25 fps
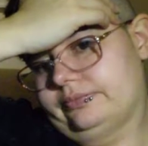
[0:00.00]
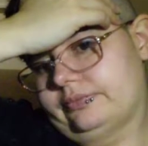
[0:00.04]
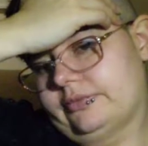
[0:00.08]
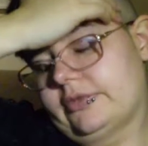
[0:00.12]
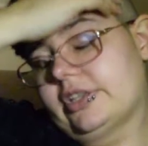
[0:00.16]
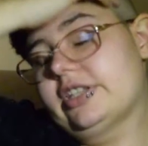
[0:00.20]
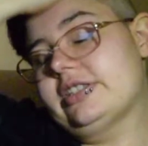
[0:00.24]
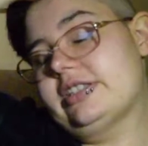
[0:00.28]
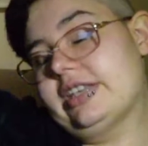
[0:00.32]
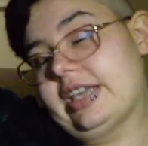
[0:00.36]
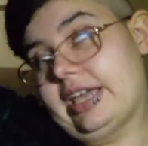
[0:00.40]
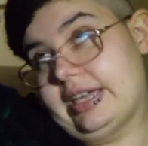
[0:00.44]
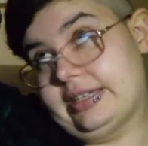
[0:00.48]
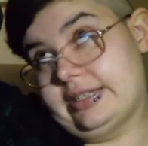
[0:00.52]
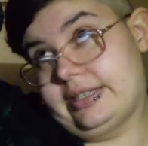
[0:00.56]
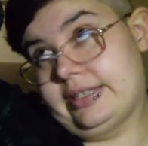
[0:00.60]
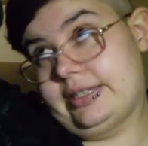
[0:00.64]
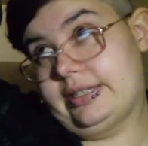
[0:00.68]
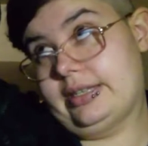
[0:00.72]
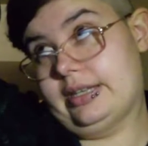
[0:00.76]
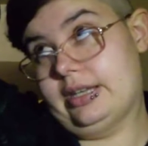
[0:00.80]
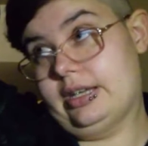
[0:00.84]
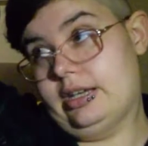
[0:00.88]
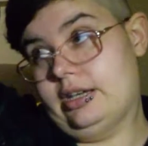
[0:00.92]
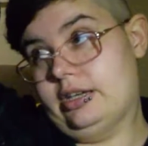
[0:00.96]
So
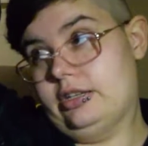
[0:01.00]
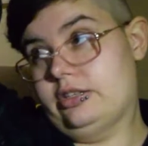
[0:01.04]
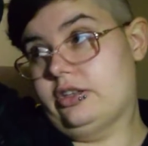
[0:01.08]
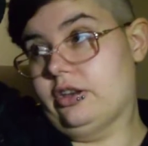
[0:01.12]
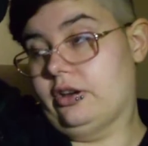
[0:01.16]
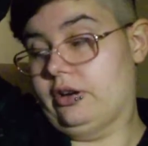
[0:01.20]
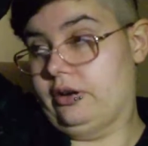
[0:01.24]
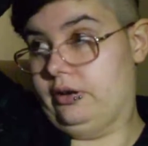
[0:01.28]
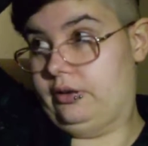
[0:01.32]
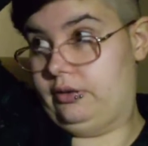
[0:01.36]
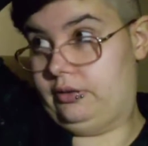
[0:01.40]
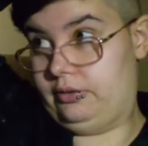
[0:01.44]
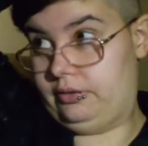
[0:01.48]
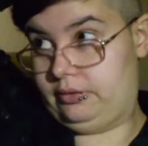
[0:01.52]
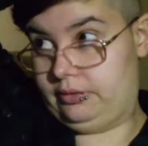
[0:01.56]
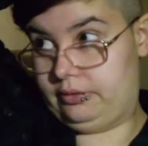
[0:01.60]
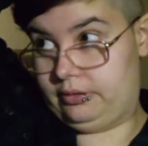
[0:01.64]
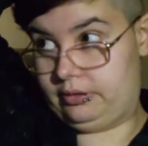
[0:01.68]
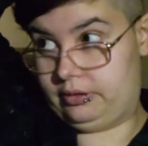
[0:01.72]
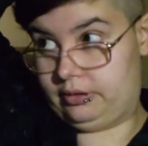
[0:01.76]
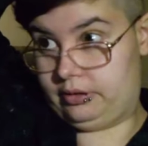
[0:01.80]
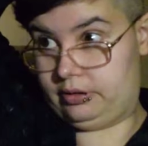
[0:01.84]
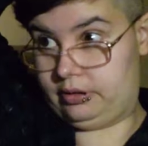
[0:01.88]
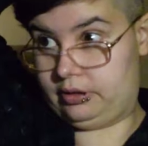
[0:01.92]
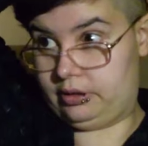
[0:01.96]
yes, so
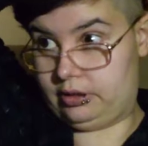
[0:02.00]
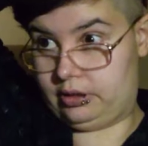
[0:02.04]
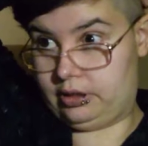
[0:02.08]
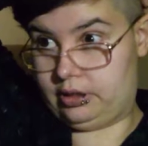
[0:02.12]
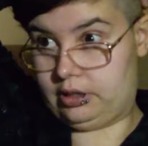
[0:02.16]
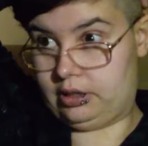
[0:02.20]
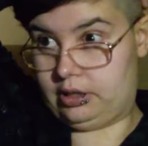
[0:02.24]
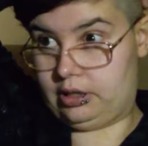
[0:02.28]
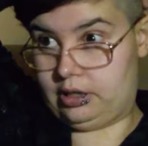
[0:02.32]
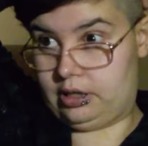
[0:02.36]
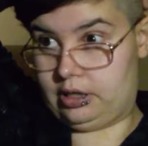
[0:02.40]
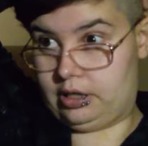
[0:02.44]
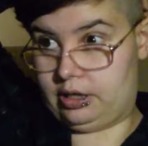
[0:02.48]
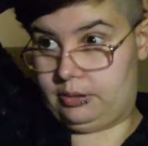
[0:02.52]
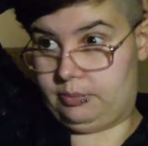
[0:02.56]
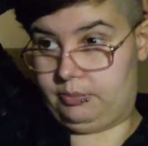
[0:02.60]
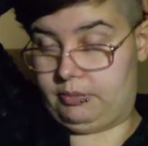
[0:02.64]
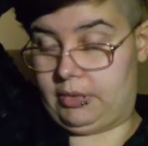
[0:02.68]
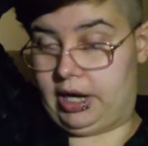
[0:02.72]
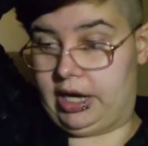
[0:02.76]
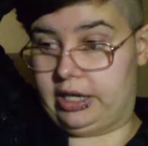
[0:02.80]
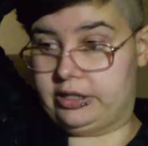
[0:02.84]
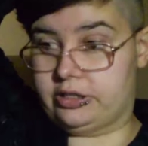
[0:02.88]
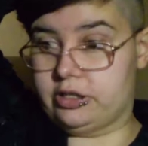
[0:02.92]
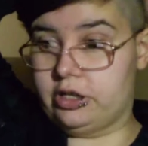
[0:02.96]

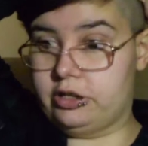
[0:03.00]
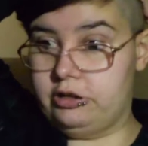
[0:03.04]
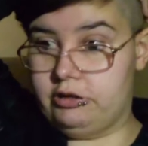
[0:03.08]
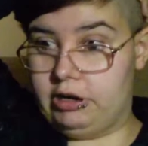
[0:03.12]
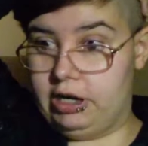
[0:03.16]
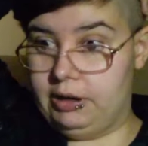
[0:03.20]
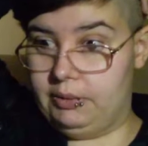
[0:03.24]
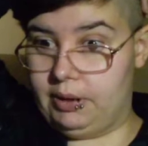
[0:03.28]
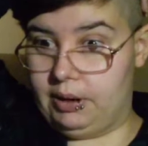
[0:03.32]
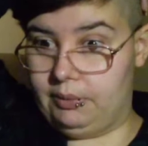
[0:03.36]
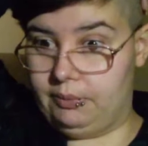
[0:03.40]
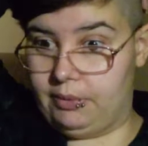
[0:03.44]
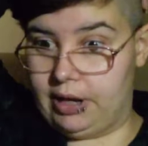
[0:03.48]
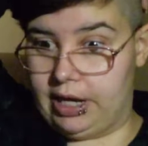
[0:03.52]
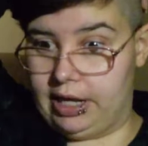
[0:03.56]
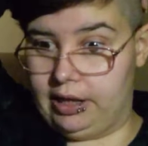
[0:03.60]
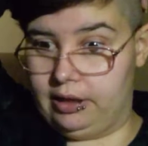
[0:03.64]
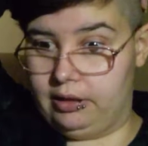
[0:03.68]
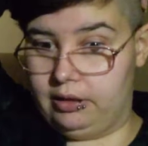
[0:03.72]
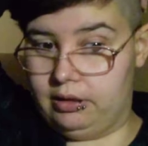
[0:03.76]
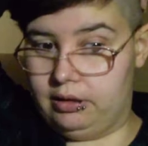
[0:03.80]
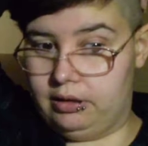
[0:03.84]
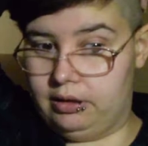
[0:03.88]
my surgery went well.